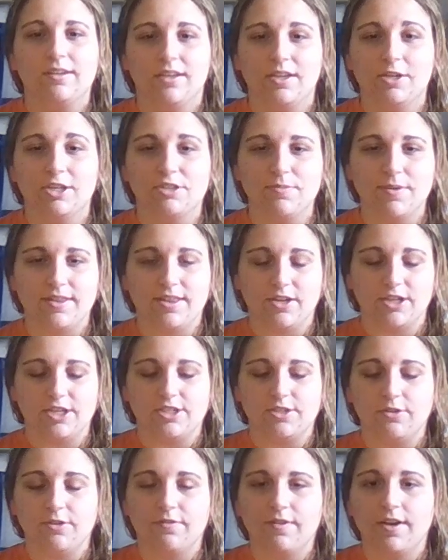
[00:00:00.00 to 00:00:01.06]
here's my theory.
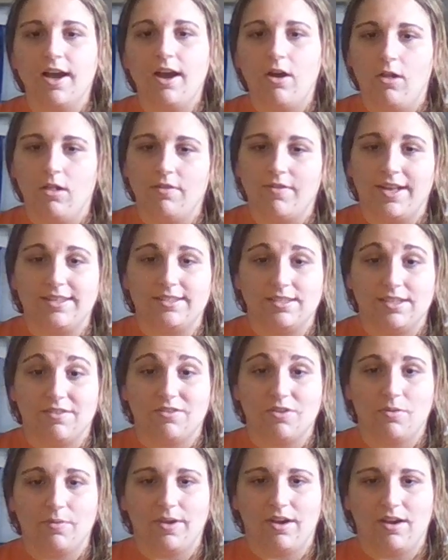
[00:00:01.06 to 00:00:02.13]
So you've got all of that
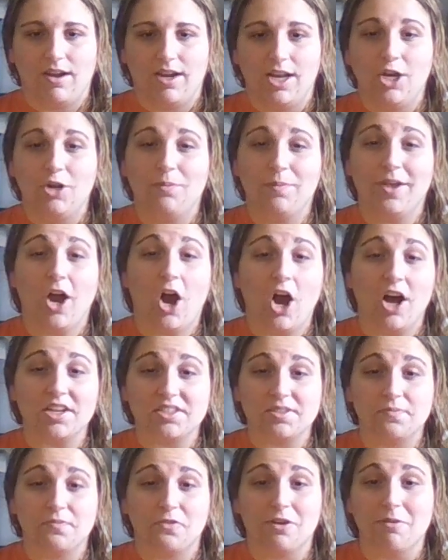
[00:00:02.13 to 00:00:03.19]
stuff going on. It would be
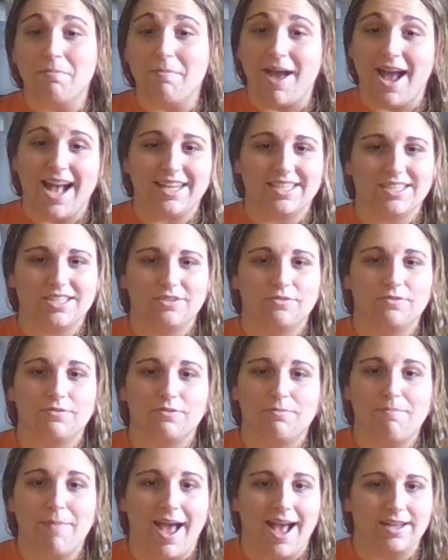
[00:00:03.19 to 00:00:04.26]
awesome for a massive,
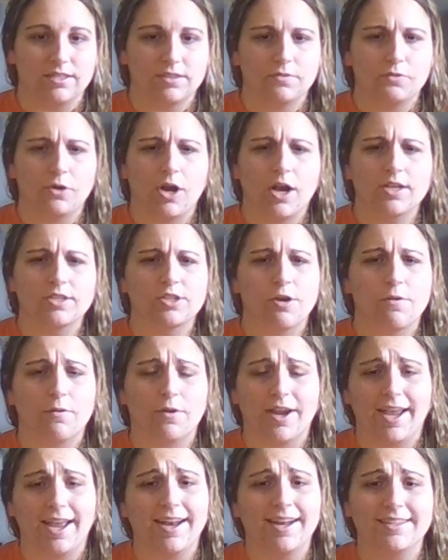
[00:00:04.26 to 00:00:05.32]
massive
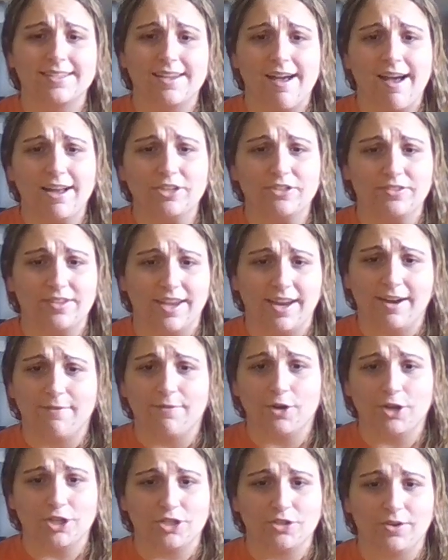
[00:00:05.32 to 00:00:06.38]
crossover, and it's a 100th
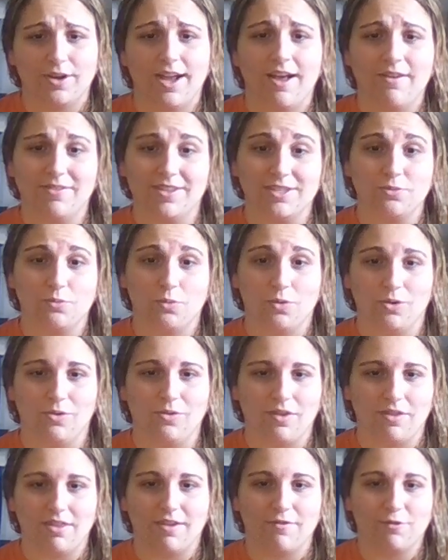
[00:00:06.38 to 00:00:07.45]
anniversary of this
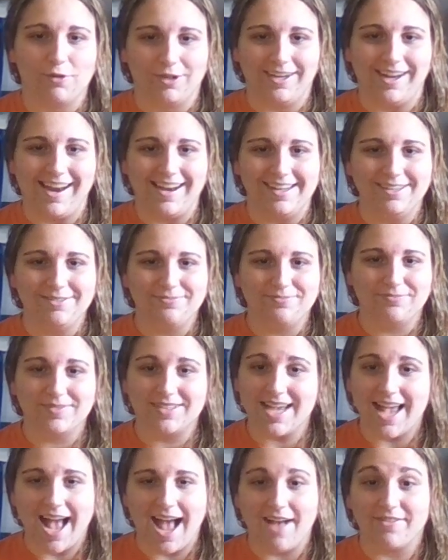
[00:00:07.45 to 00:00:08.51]
world that they've created
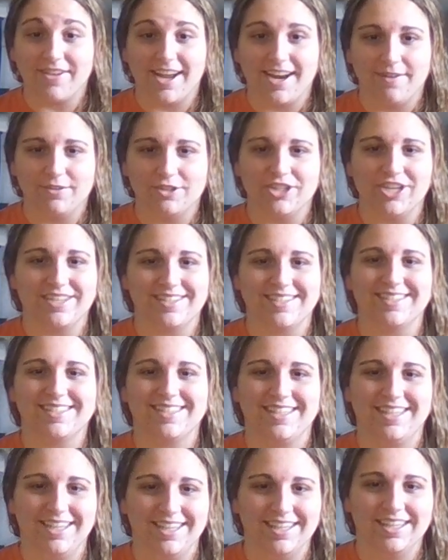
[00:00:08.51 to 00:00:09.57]
to have kind of a
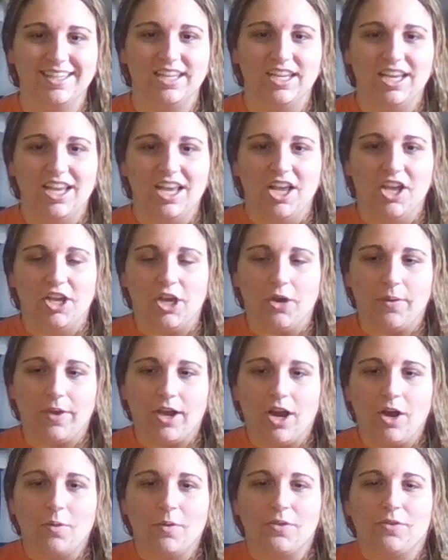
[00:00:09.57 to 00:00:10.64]
Justice League going
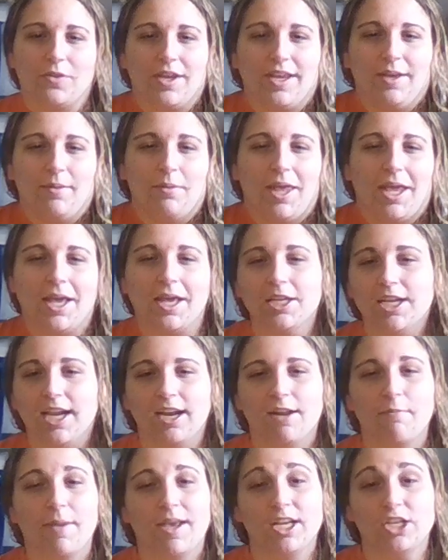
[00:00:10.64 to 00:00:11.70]
on, whether they like
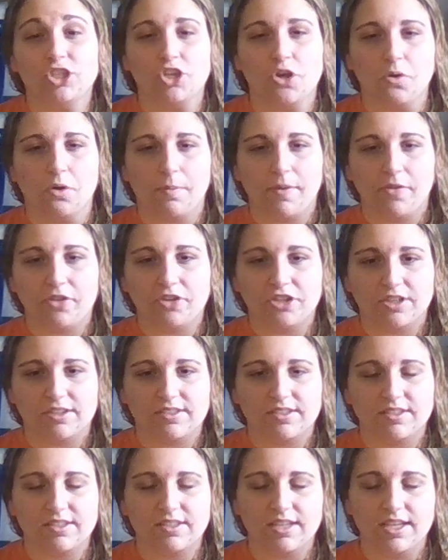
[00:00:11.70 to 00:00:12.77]
kind of make a joke about the
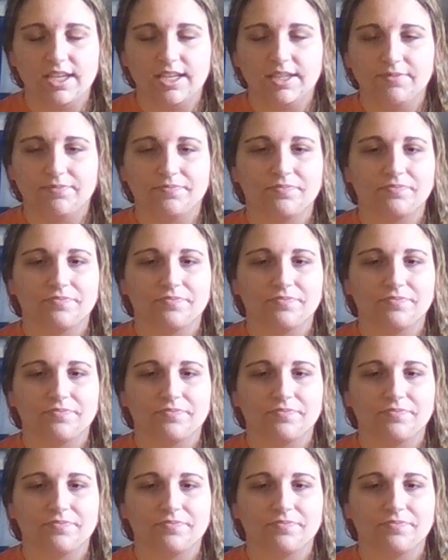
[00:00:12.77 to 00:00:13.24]
Justice League